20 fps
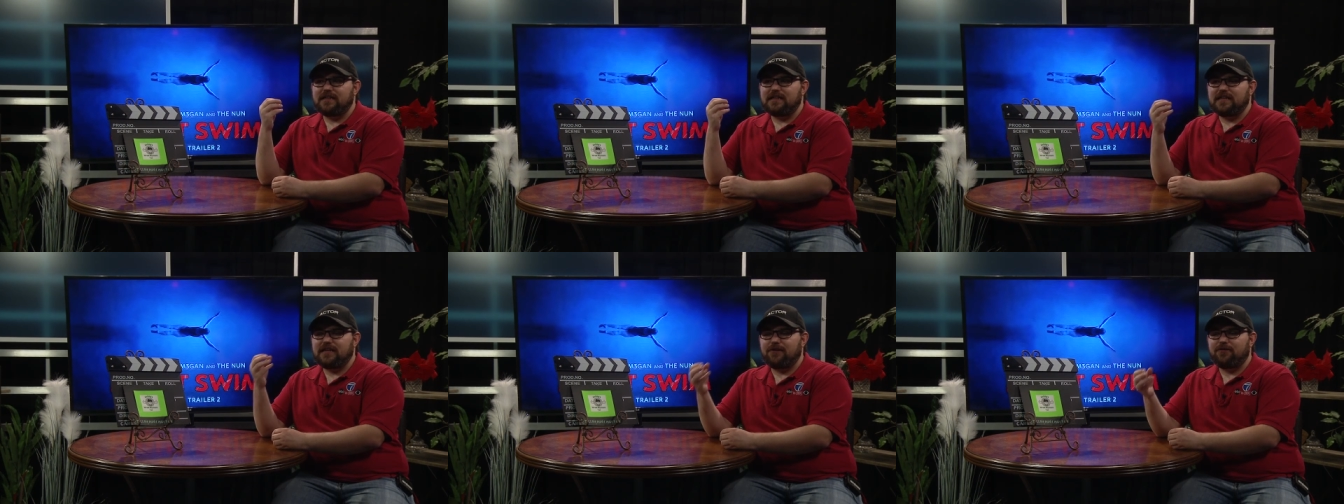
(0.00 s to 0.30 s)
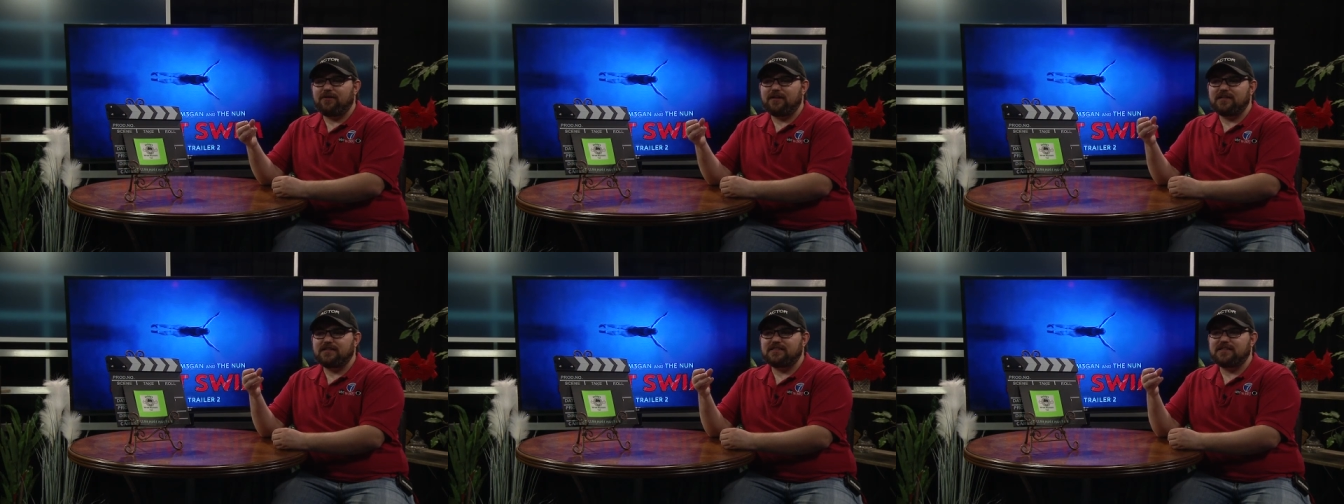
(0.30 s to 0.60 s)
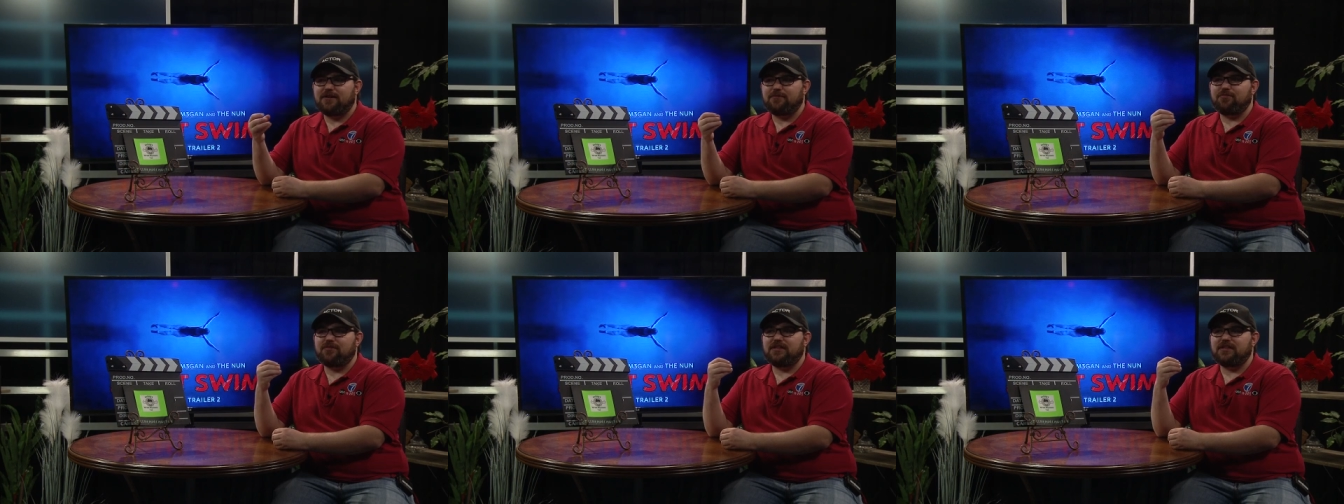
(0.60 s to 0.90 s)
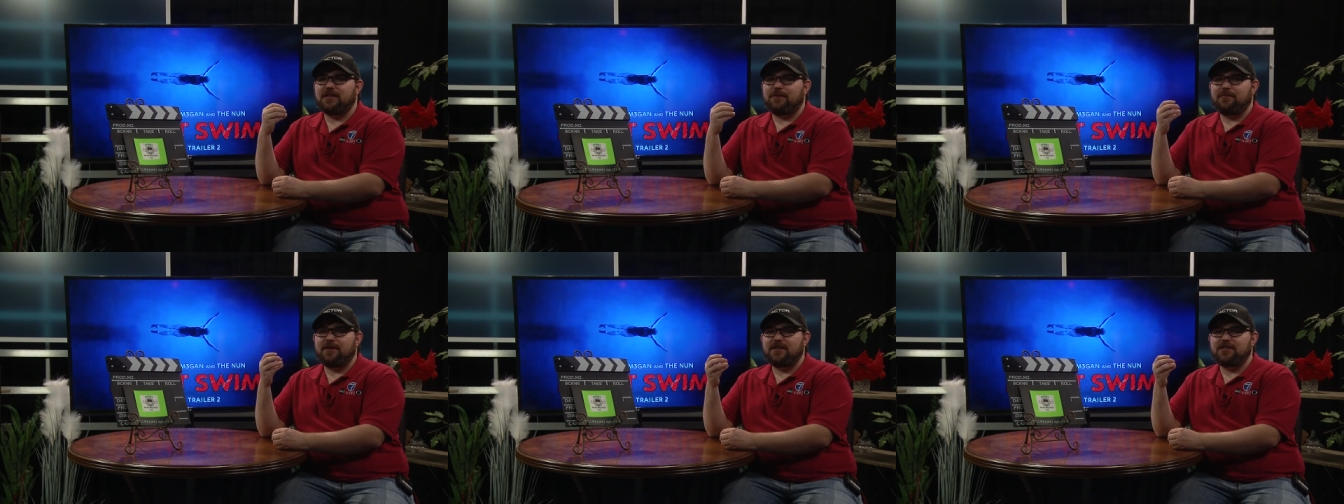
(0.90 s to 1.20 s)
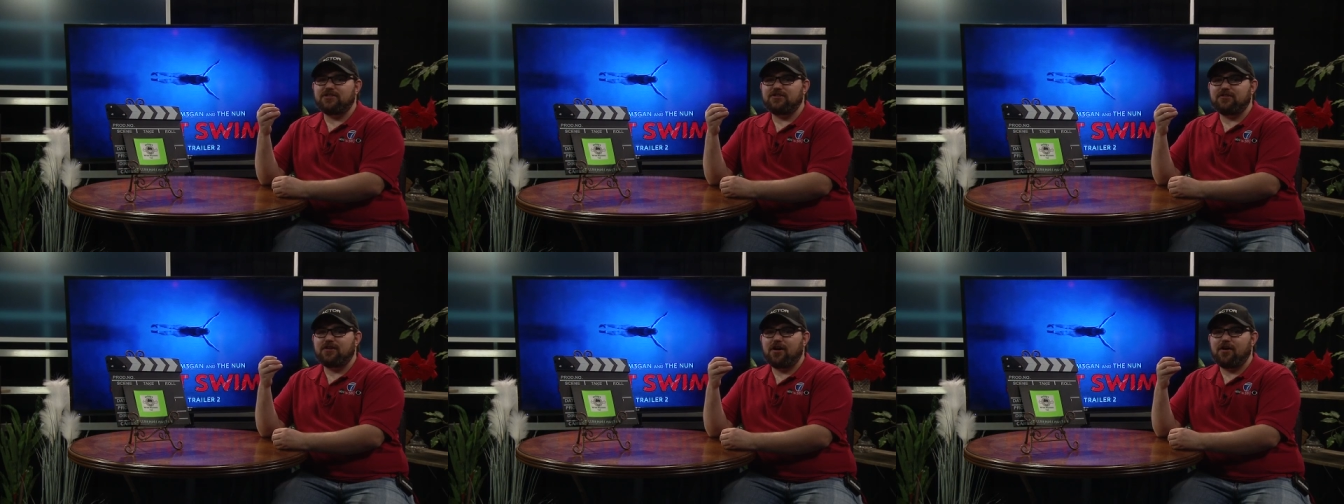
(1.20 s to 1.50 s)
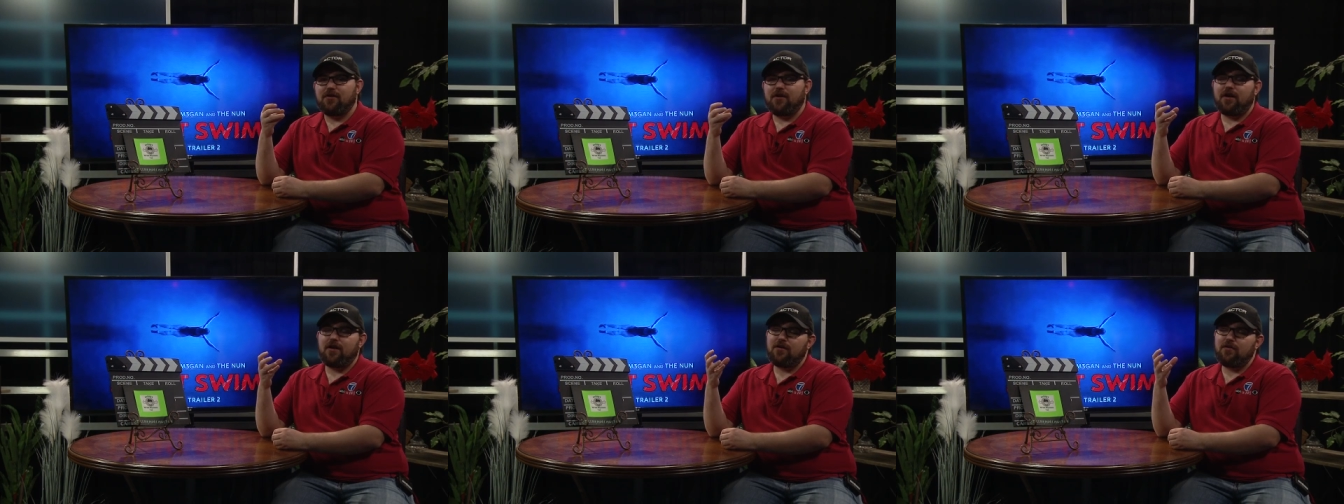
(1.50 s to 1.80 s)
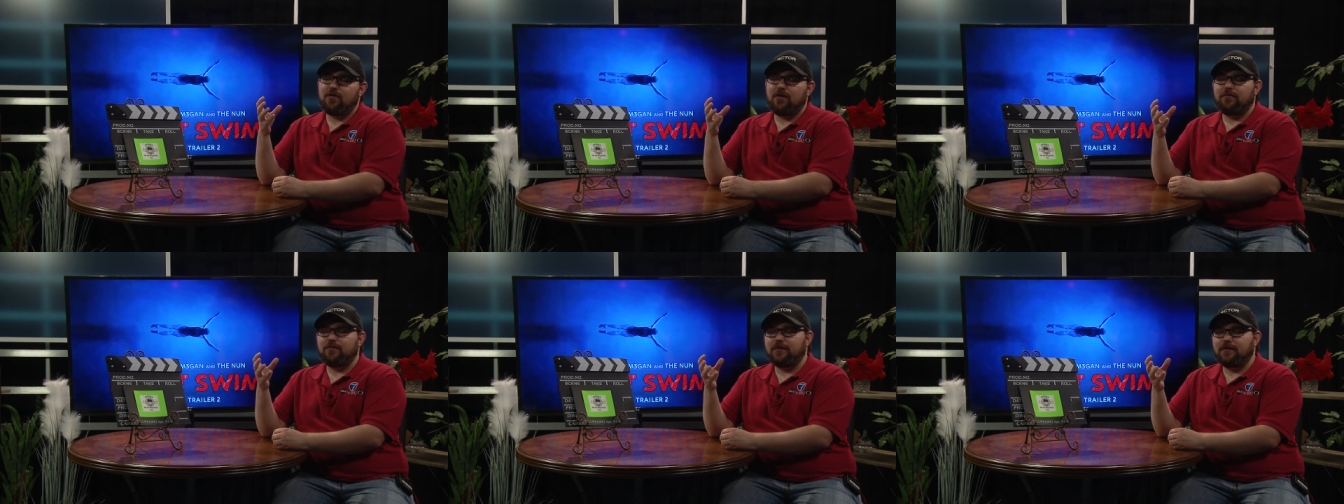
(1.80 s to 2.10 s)
hearing something that makes you go,
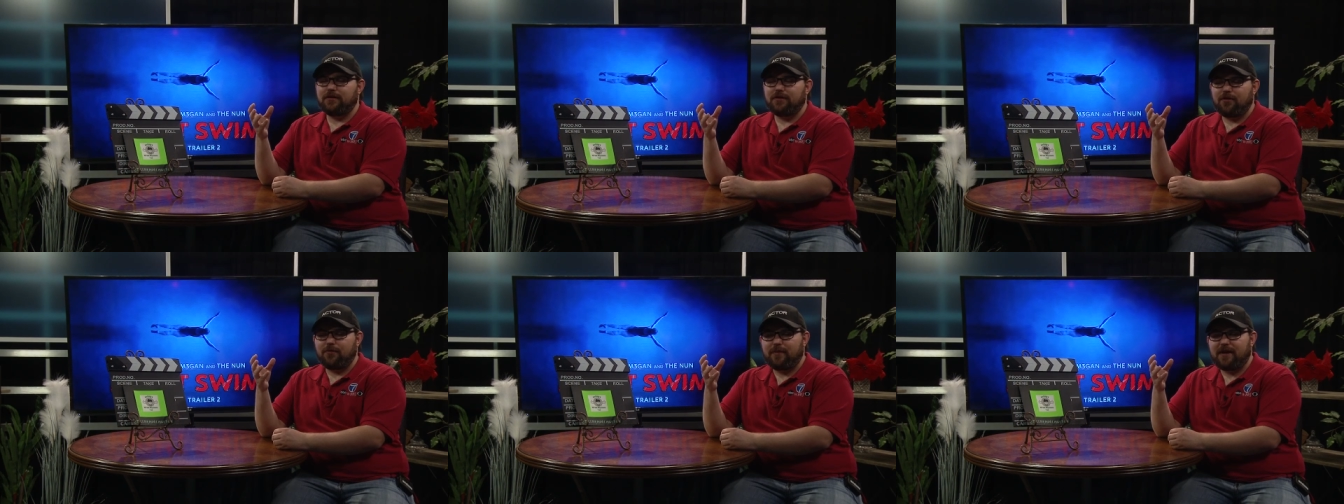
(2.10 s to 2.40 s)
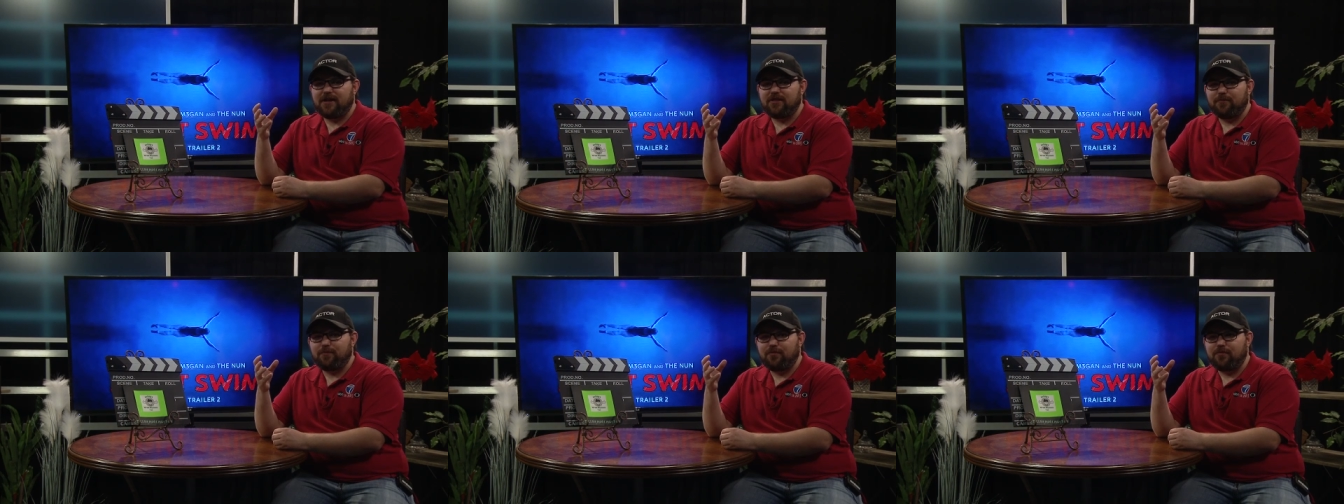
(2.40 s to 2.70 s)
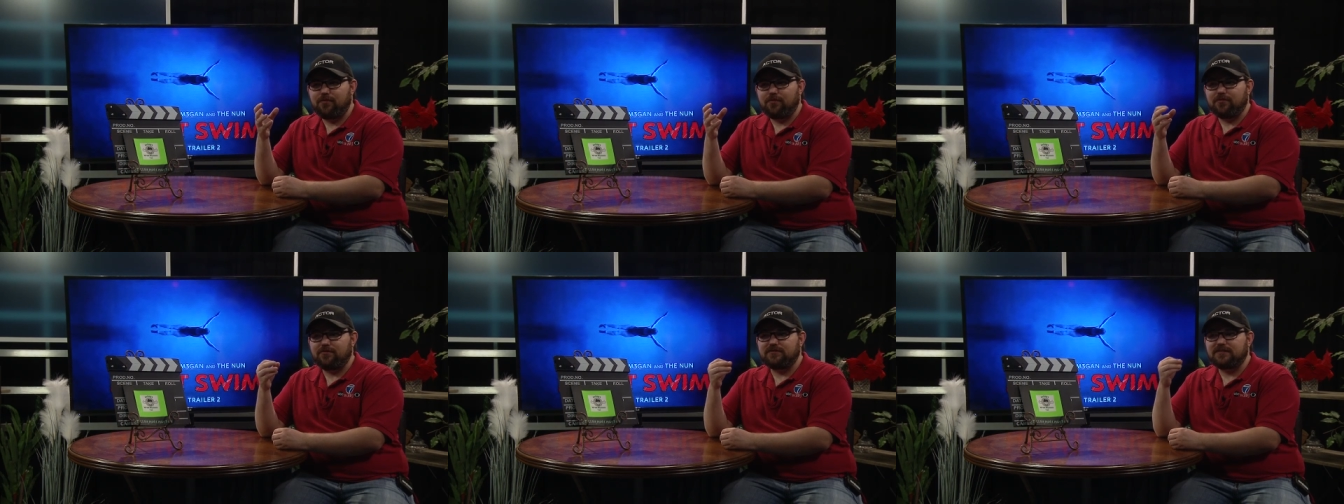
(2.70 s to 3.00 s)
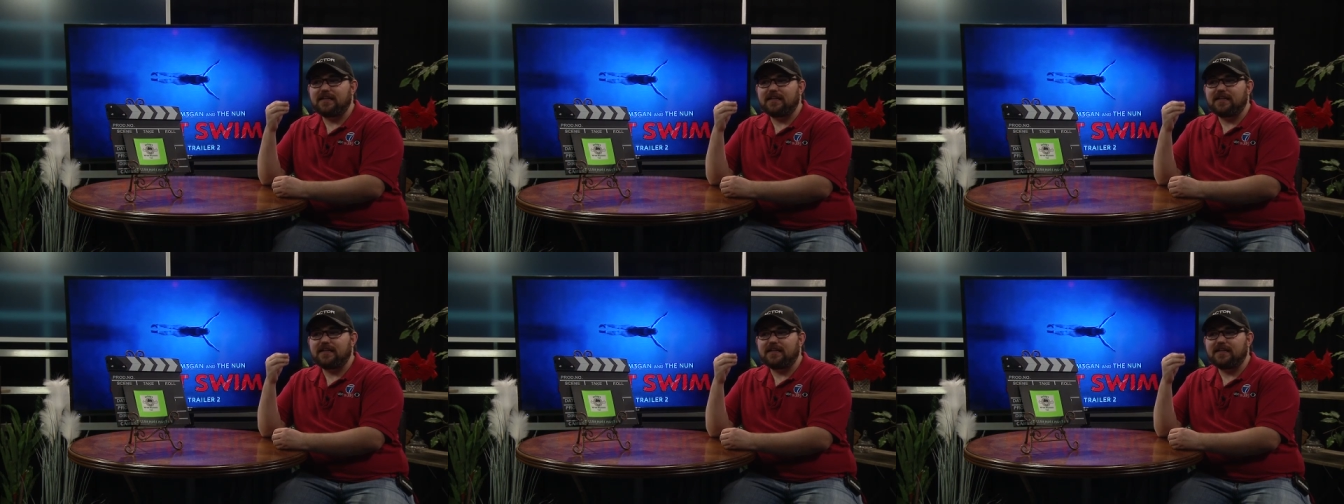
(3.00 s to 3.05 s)
"Oh, I'm gonna go by the pool."